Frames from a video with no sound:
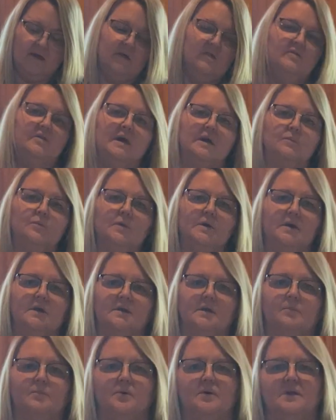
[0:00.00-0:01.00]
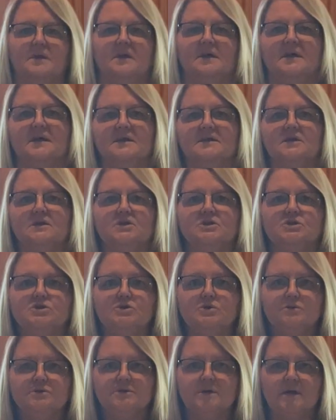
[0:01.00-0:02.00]
Then we're going to put in
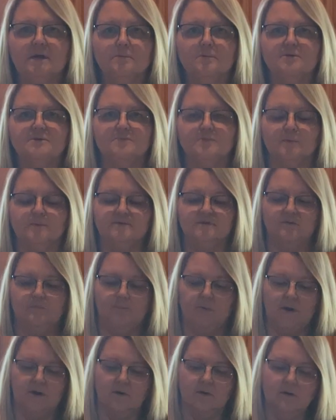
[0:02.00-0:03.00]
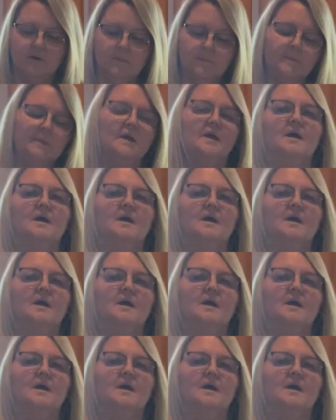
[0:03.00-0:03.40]
2 tablespoons of butter.